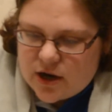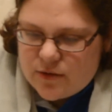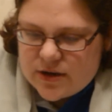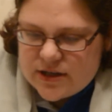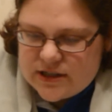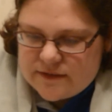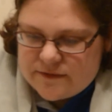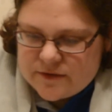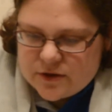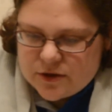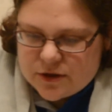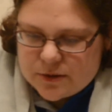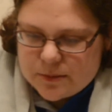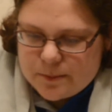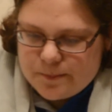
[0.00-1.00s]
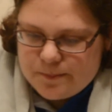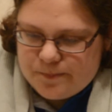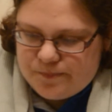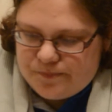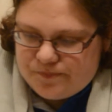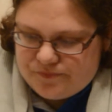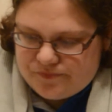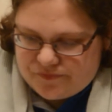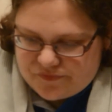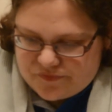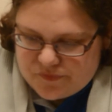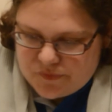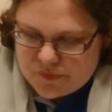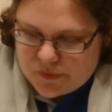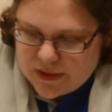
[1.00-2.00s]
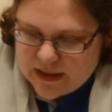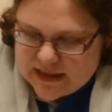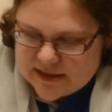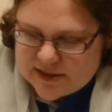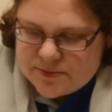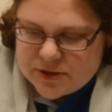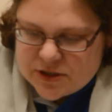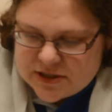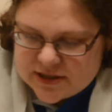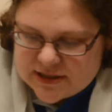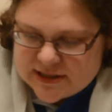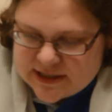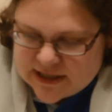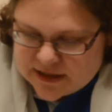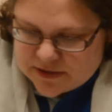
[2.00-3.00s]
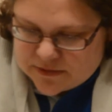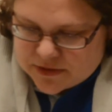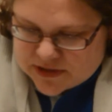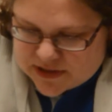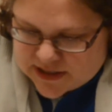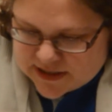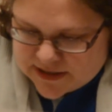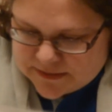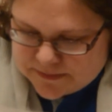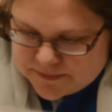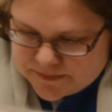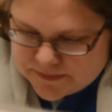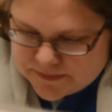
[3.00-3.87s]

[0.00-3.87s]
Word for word: Oh, and I forgot. This which does tell you what's in it.